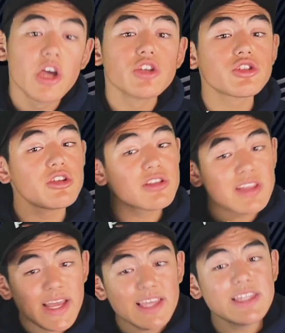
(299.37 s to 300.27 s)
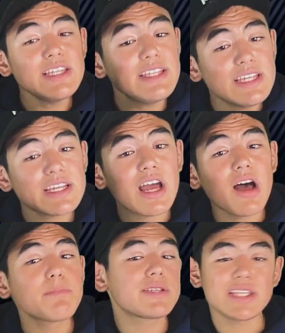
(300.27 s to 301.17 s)
So you likely need to
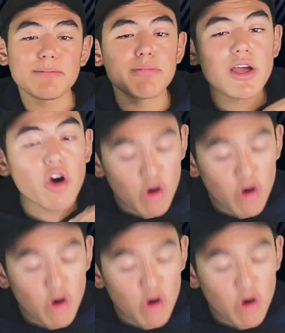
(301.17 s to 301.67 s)
compensate by